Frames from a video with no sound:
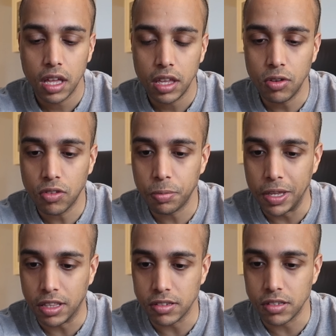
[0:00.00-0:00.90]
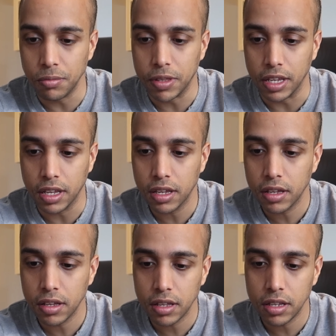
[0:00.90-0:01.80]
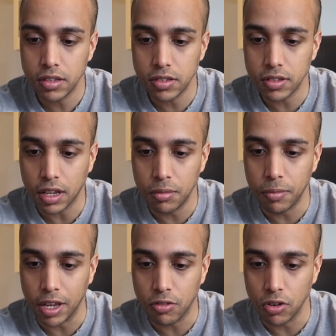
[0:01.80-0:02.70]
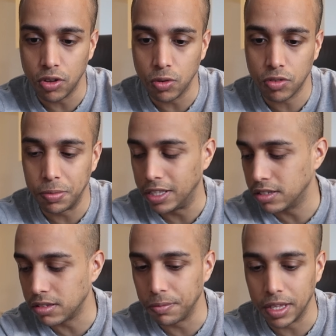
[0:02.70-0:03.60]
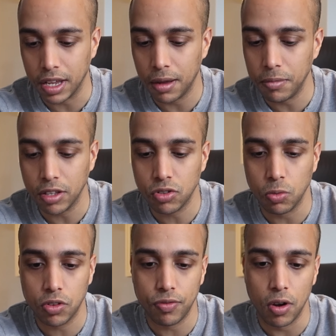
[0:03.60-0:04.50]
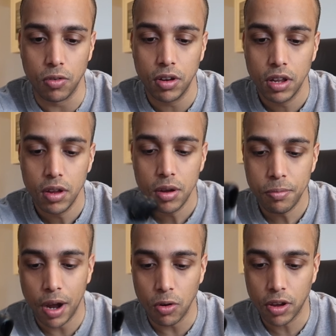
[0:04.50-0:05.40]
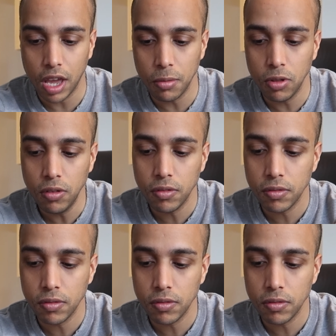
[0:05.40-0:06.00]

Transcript: USB to something. This is like a micro USB to something. I'm not sure which phone. Power cable.